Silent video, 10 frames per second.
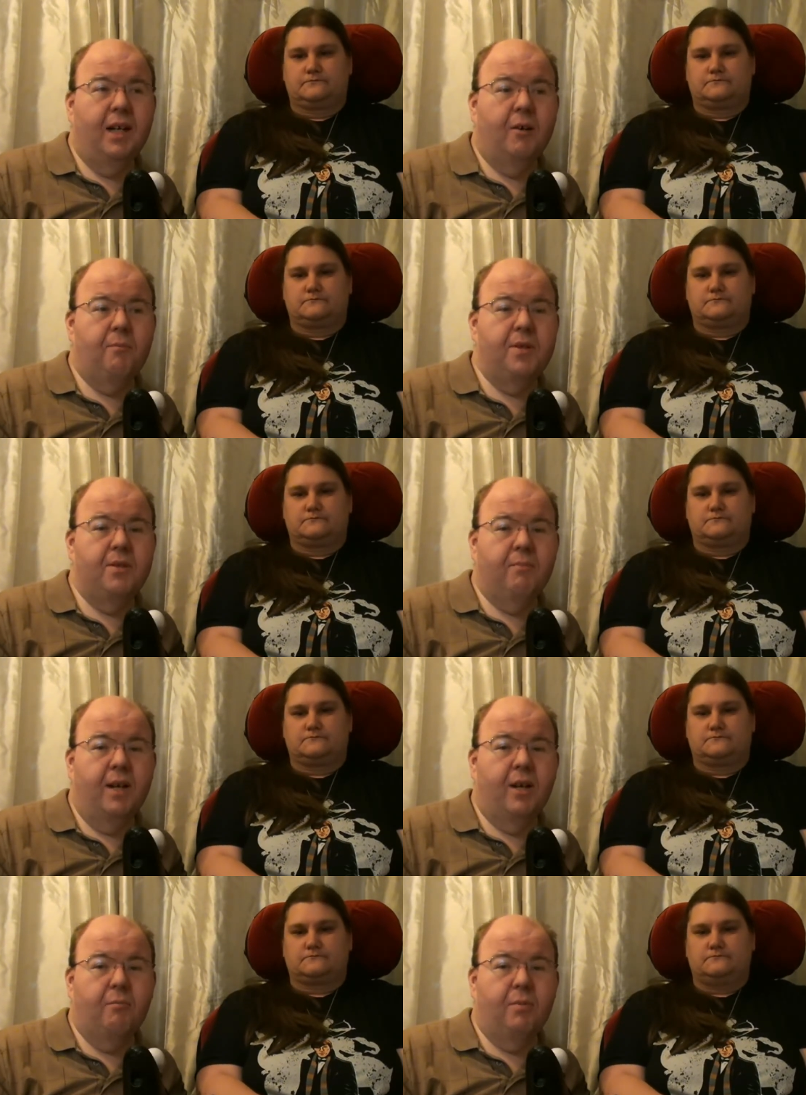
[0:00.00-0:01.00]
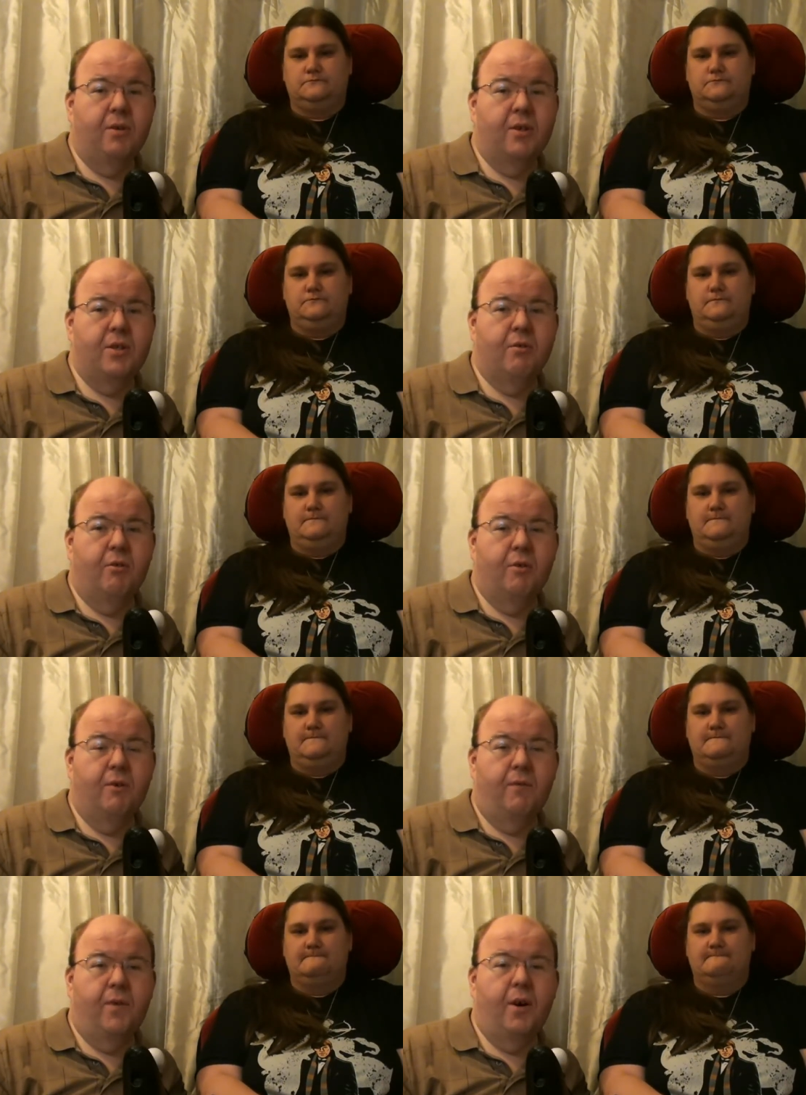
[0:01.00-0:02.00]
Speaker 1: help, but help her control her
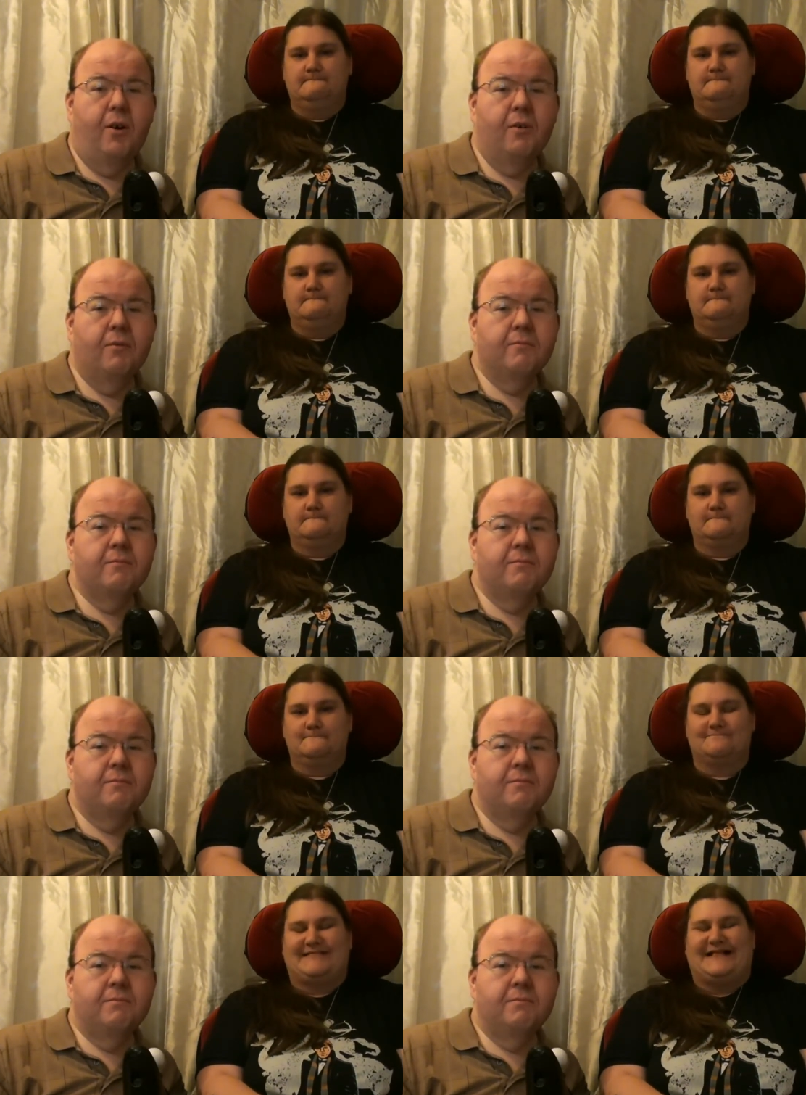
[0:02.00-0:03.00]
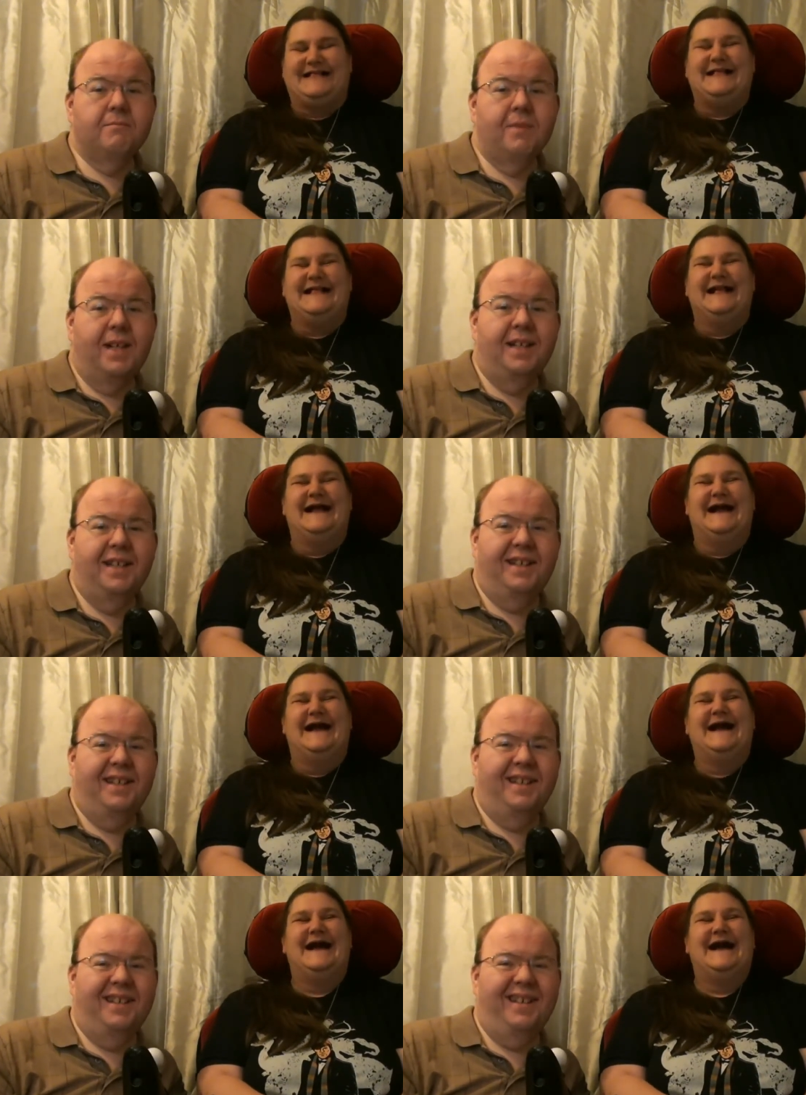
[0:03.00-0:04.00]
fall.
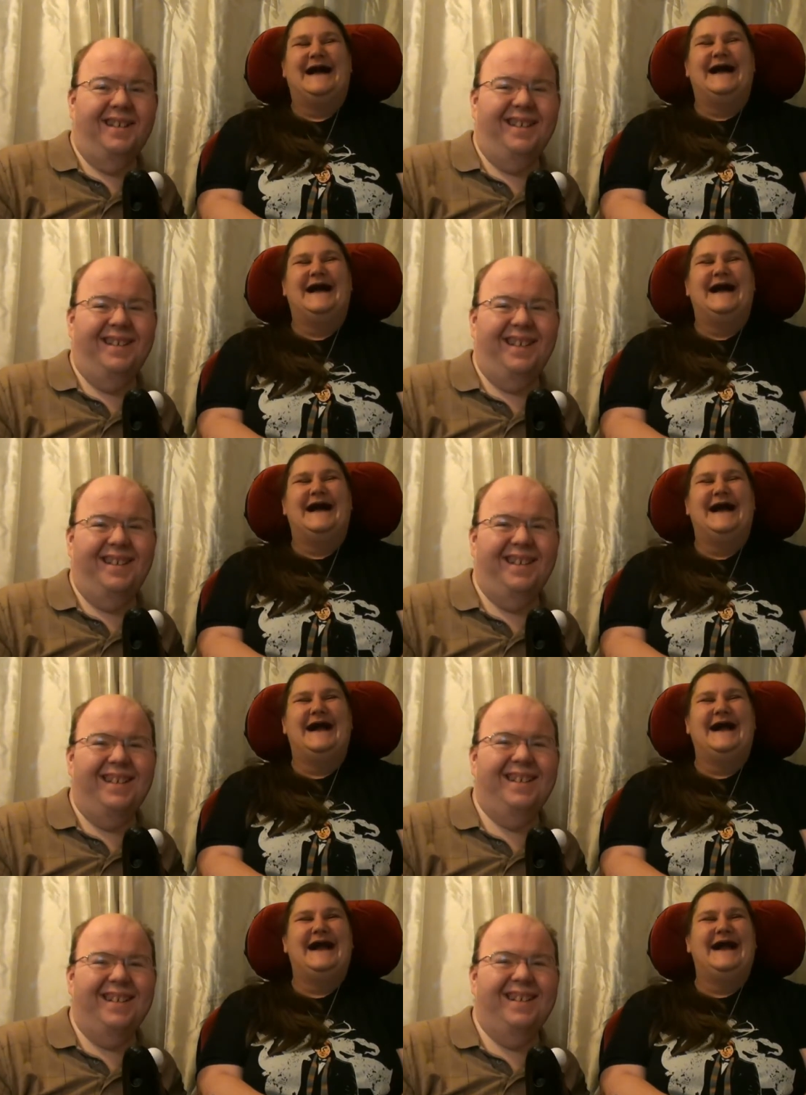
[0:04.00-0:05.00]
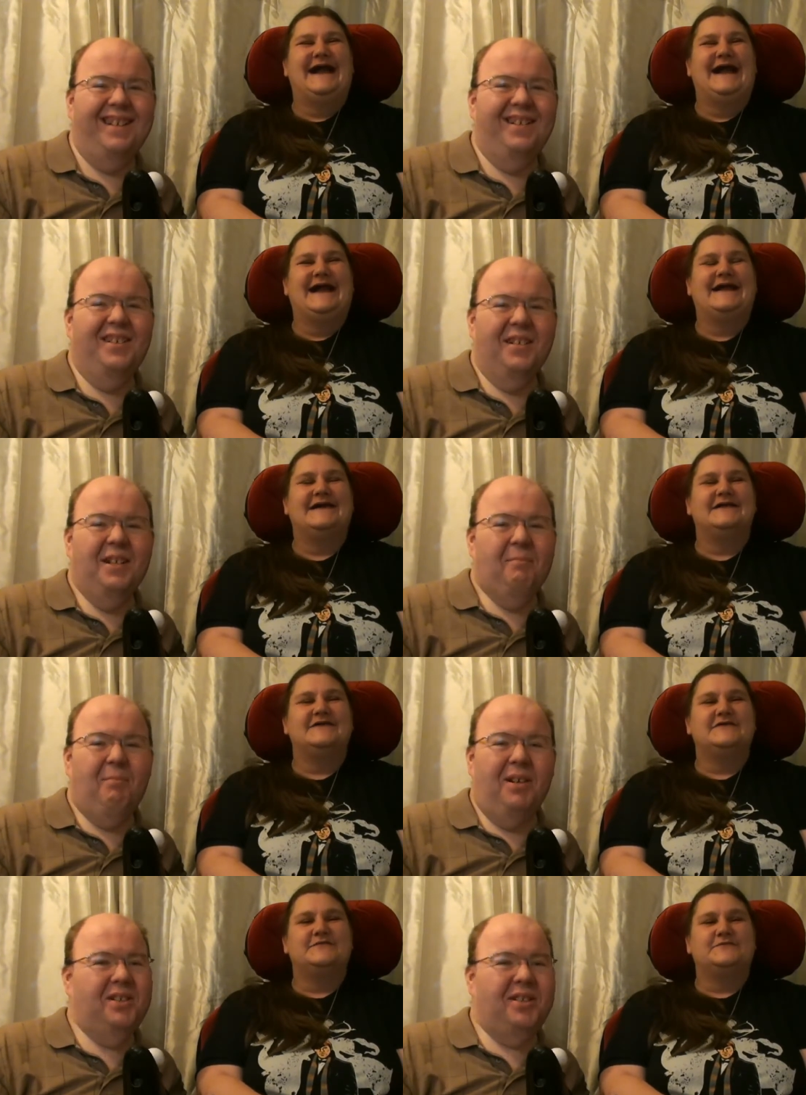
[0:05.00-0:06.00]

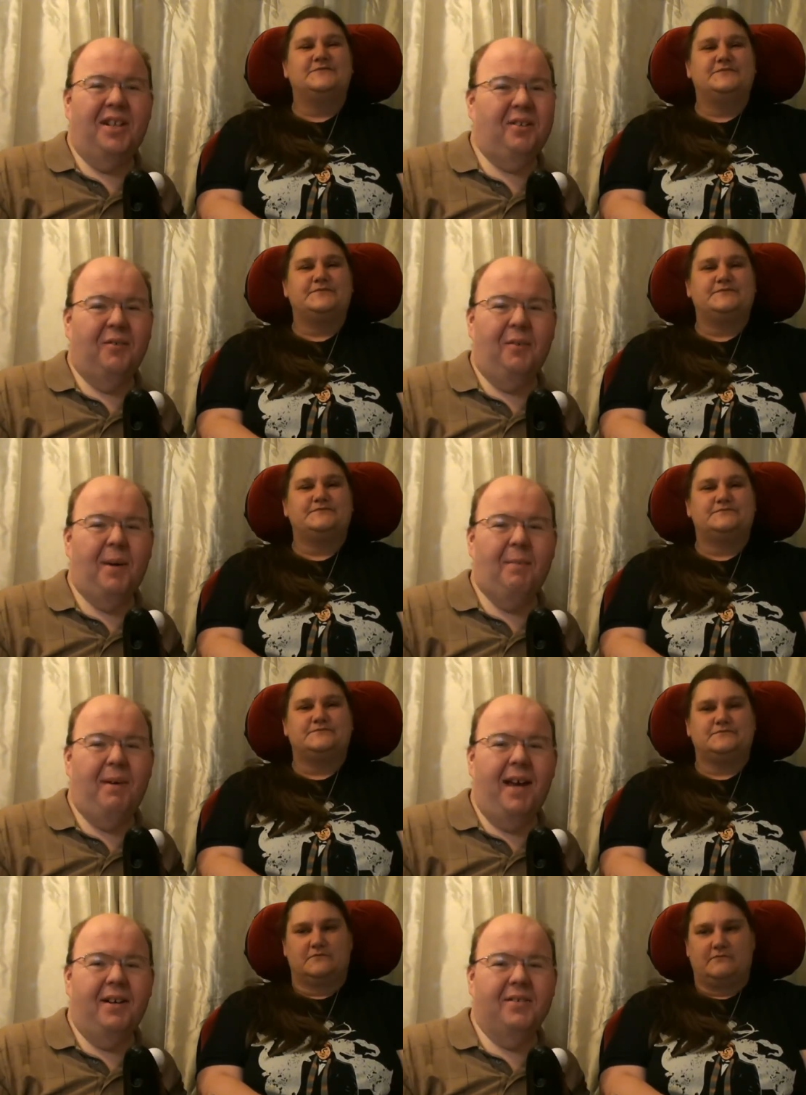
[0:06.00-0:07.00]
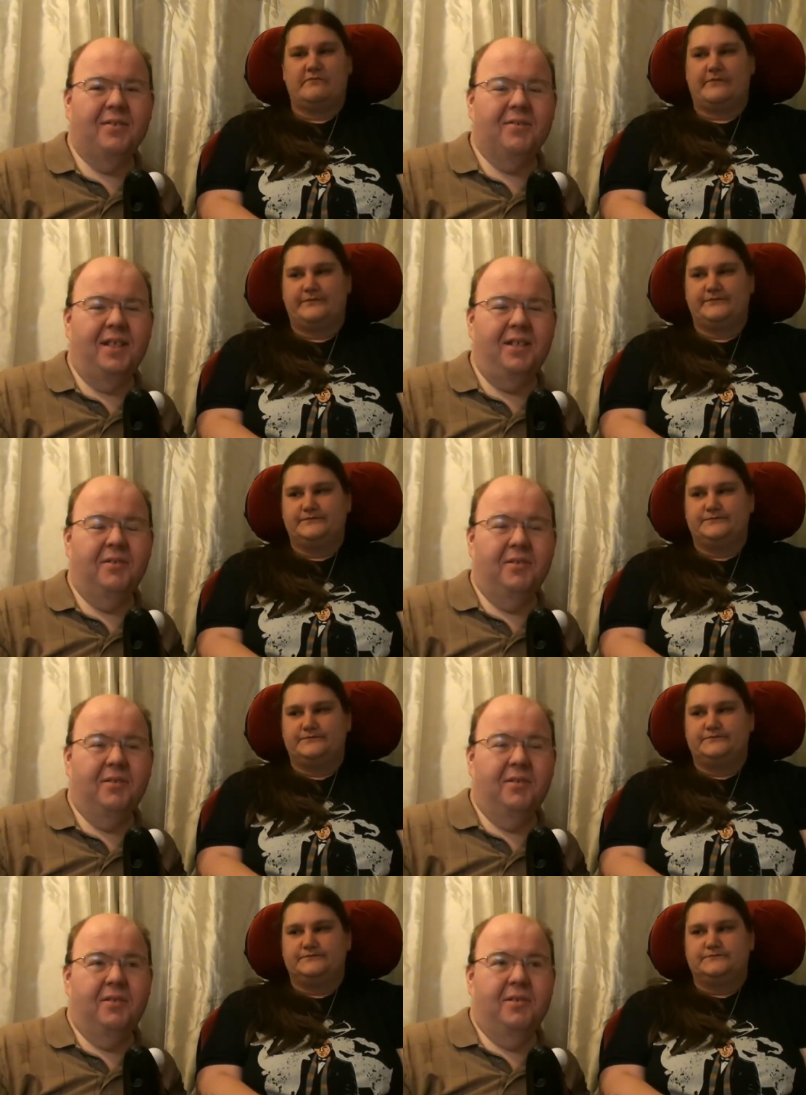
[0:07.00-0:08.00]
But it's still not good for my back, so it's like
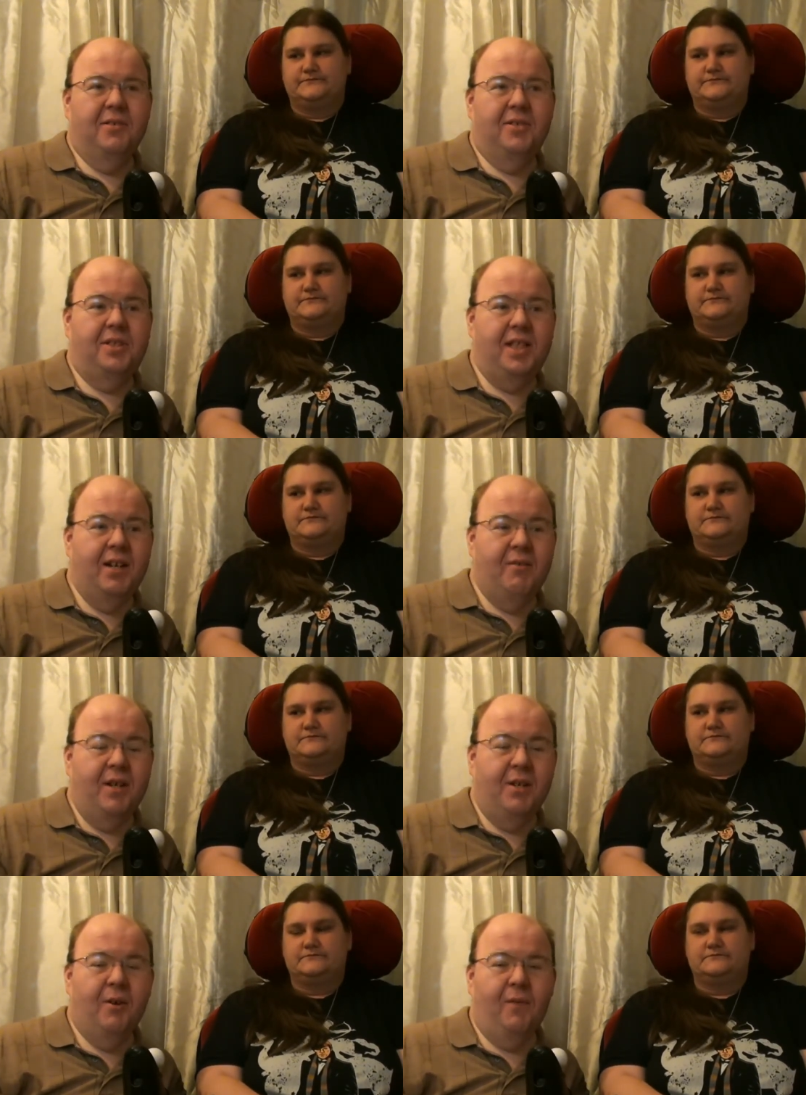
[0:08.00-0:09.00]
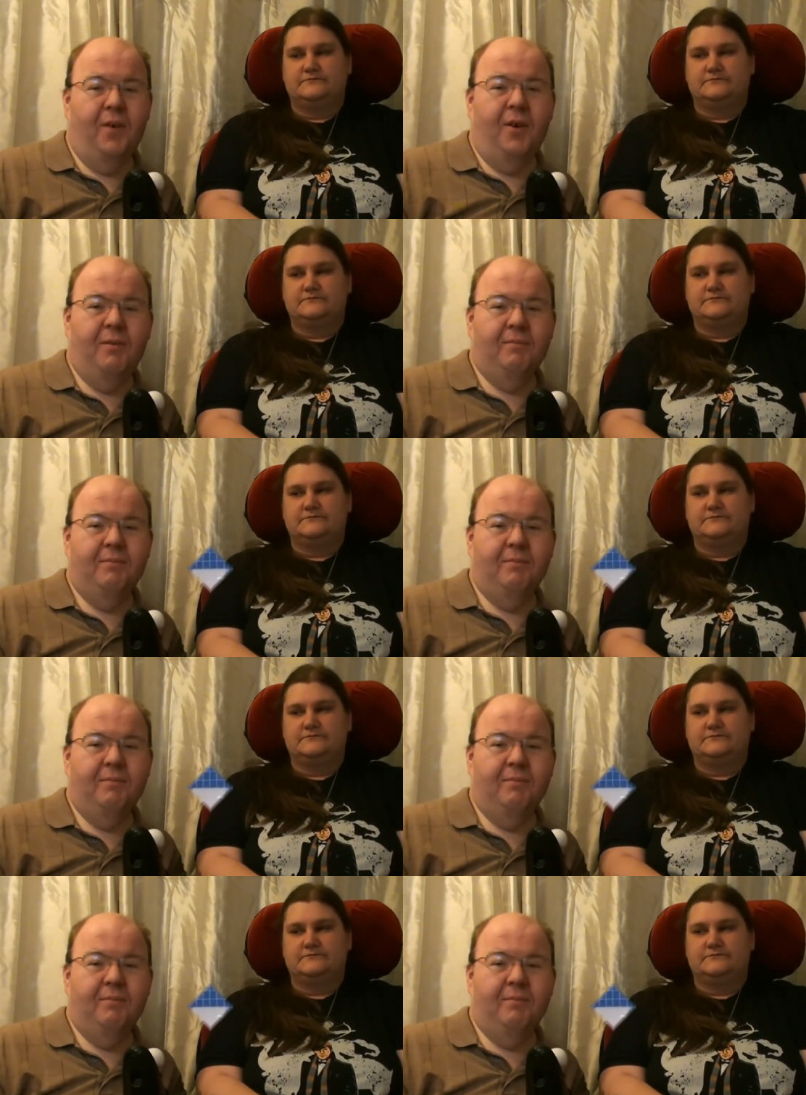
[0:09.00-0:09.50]
steering her fall.